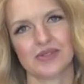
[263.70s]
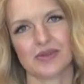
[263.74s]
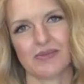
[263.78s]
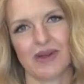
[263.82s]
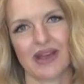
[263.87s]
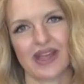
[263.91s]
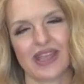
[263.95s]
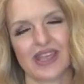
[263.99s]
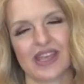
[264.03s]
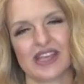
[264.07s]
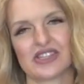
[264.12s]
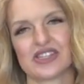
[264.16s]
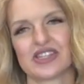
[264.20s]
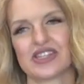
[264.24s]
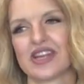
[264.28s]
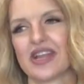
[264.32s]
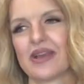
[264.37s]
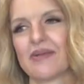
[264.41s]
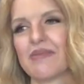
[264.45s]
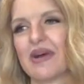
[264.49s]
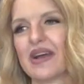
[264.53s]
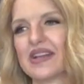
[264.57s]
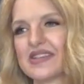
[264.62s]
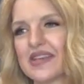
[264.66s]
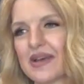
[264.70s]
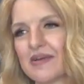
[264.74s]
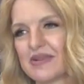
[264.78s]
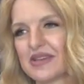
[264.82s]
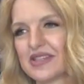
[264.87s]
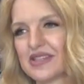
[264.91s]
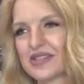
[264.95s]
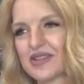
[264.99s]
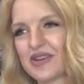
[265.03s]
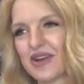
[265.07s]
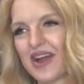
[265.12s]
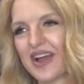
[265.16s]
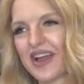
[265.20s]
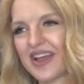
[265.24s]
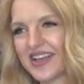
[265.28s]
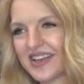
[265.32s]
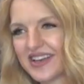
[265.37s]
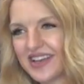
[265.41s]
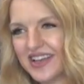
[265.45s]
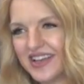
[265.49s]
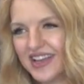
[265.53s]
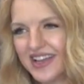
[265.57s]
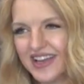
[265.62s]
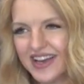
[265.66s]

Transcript: to my kitchen and my tummy's growling.